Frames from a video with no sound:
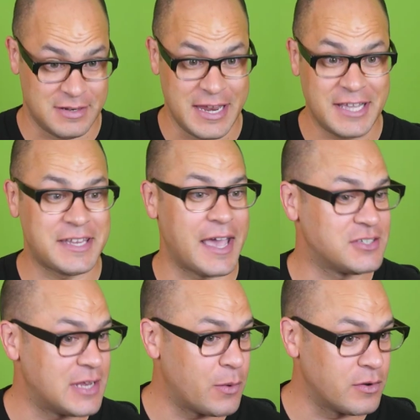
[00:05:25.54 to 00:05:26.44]
next day.
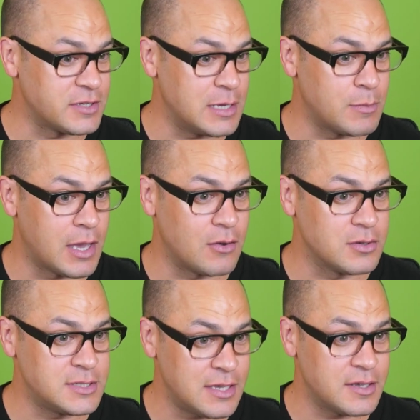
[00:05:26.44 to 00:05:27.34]
So now we're on to email
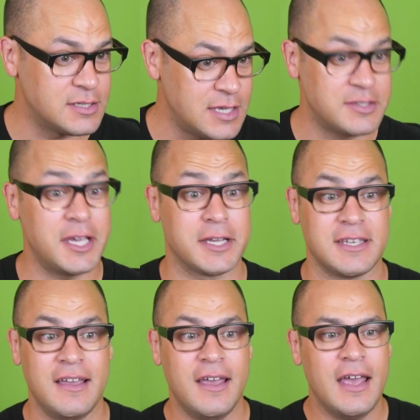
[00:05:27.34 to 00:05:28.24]
6.
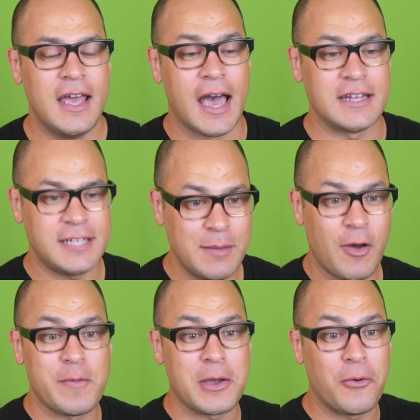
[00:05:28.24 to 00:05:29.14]
Team,
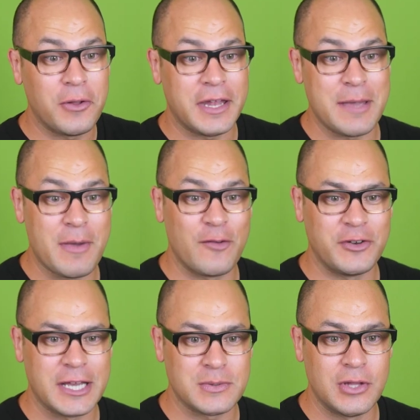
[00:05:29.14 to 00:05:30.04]
I've been calling and emailing for
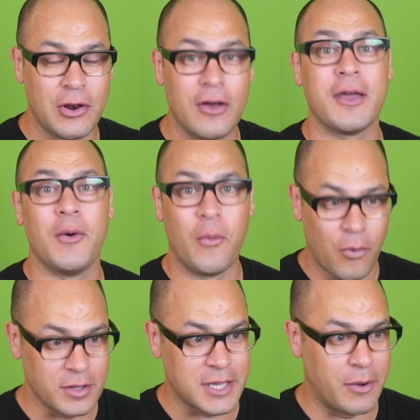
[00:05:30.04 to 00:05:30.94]
days with no luck.
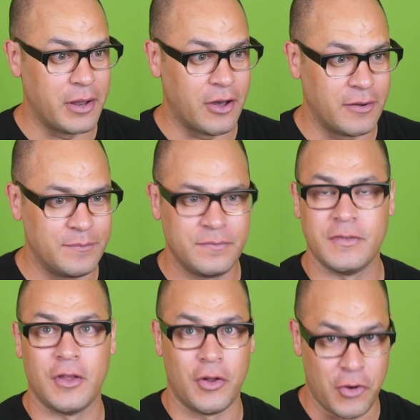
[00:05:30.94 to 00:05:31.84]
What's going on?
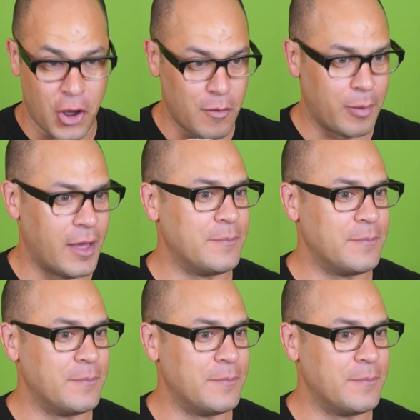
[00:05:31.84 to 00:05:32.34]
No reply.